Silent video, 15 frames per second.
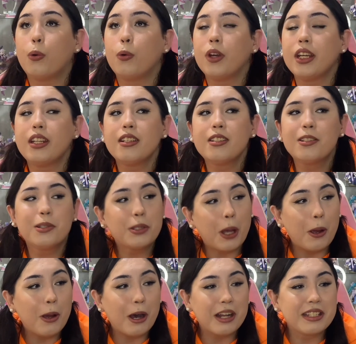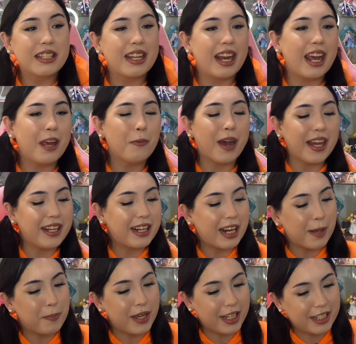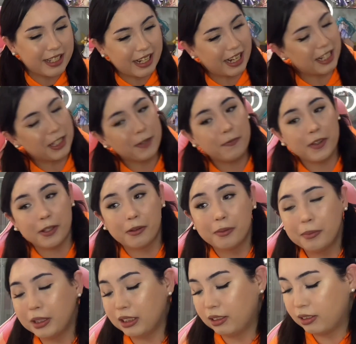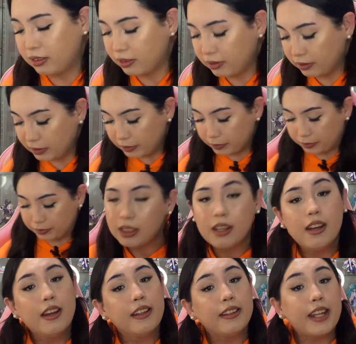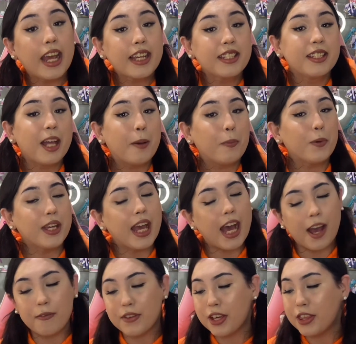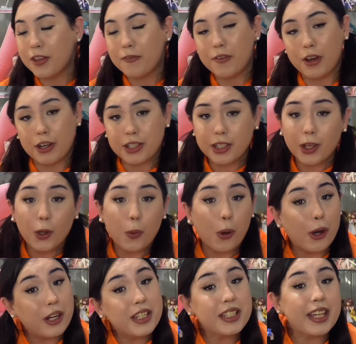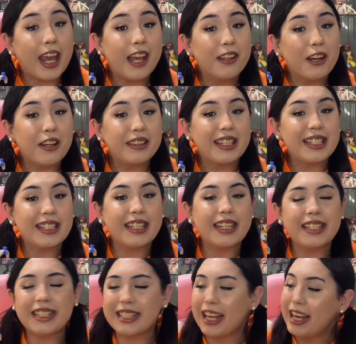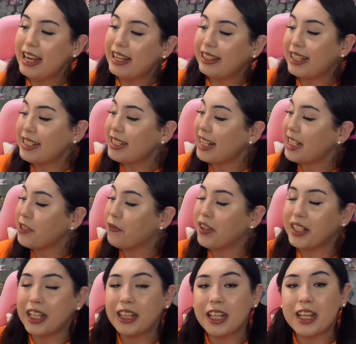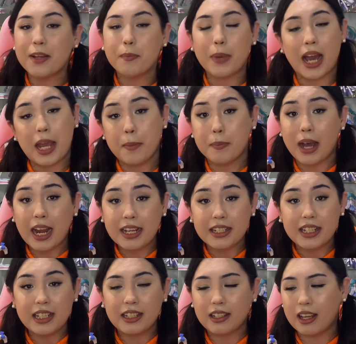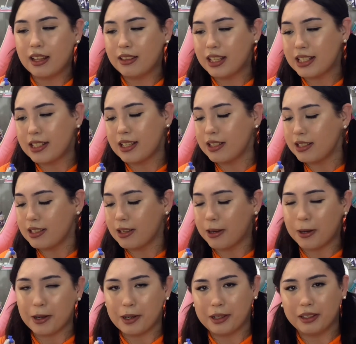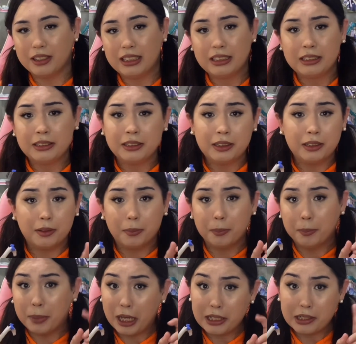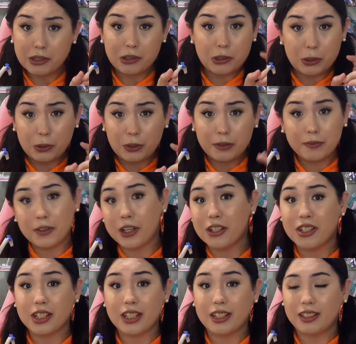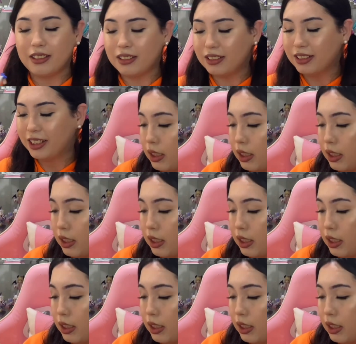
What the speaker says: It is so hot today, why did I pick today to film? Next up, we have the first quarter scale on this list. This is Vanilla by Binding, and this is her bunny suit version.